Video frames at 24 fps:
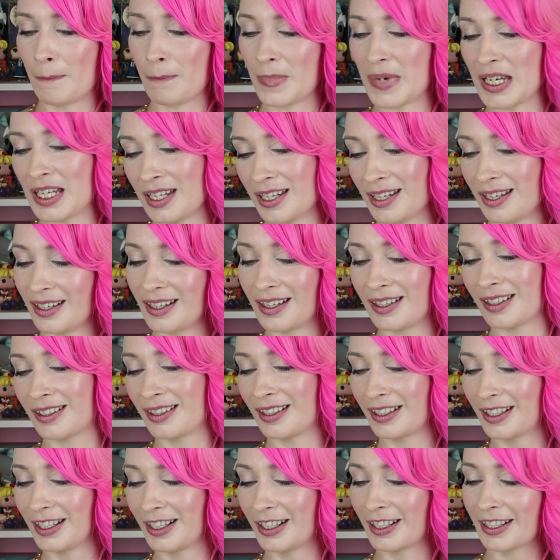me,
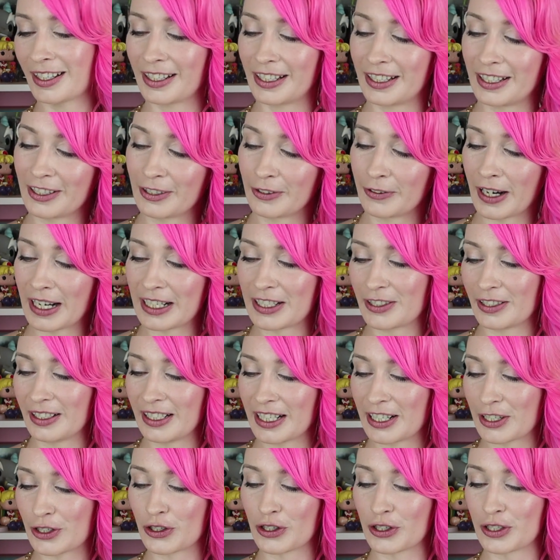
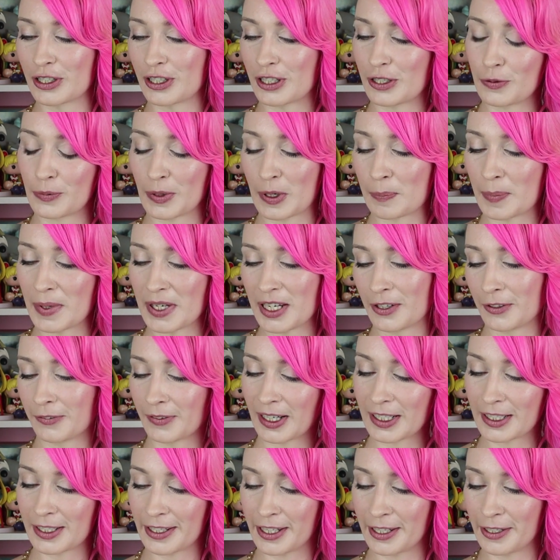congratulations, you are being
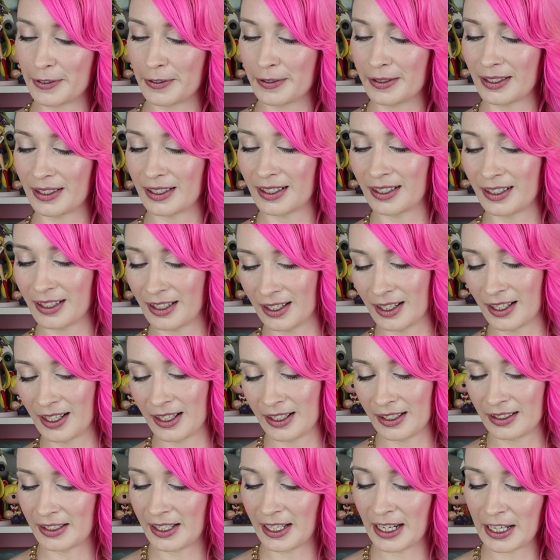rescued.
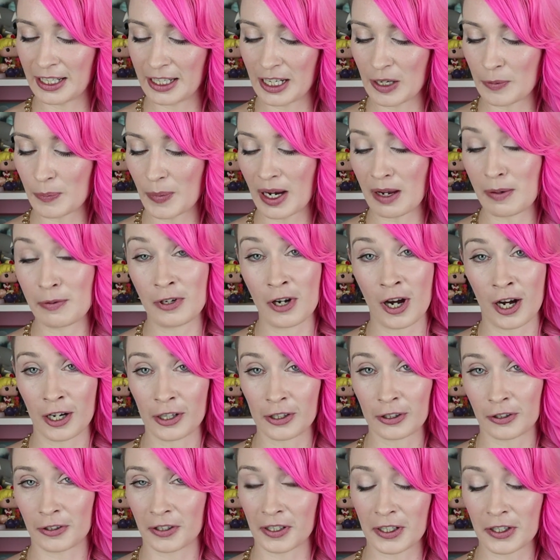Taking my
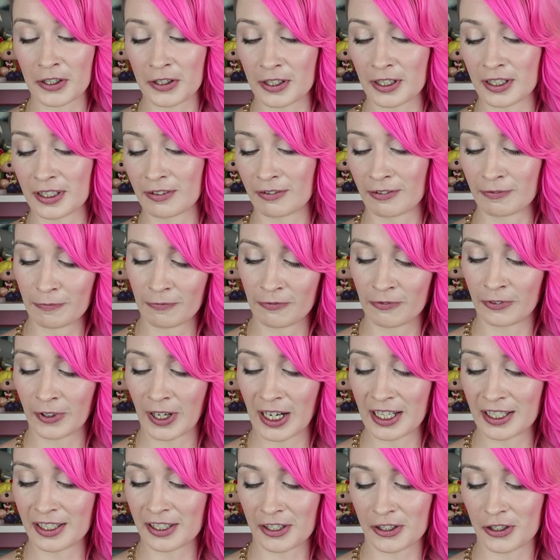non Christian
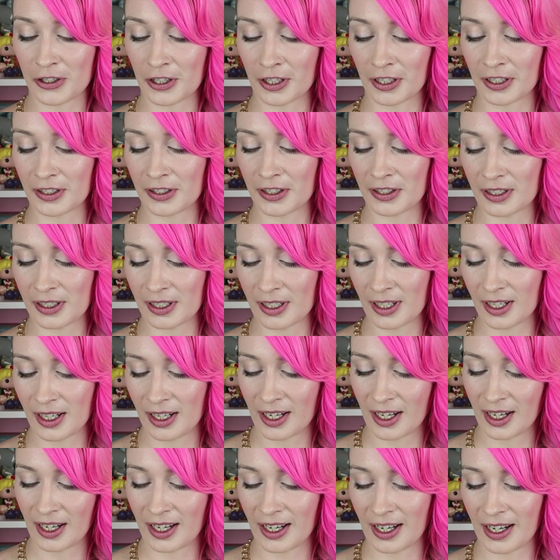friend to church,
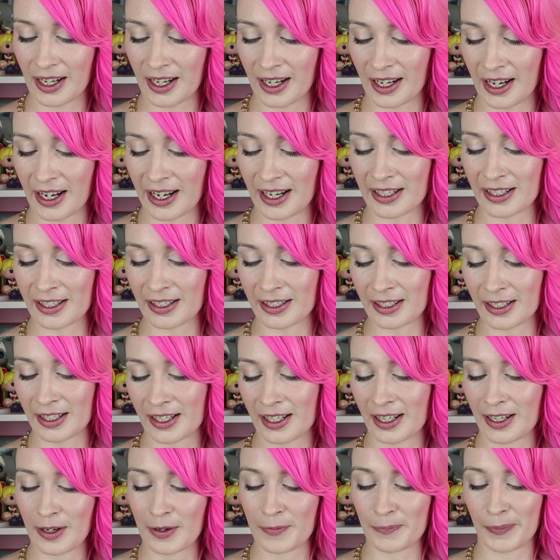and
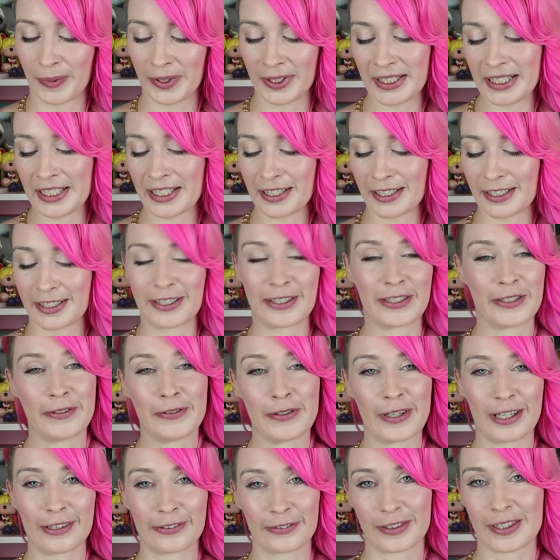please do
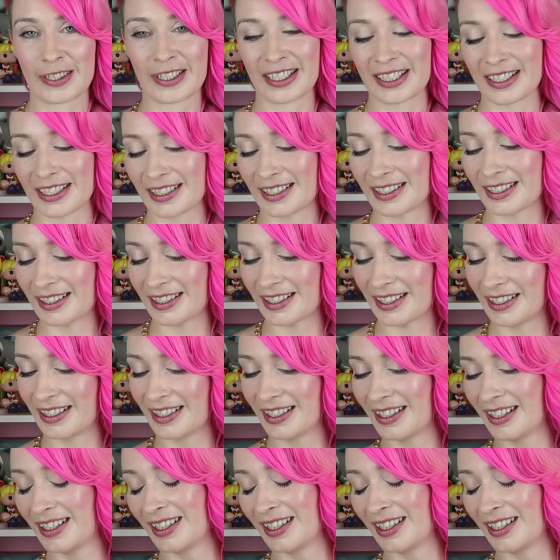not resist.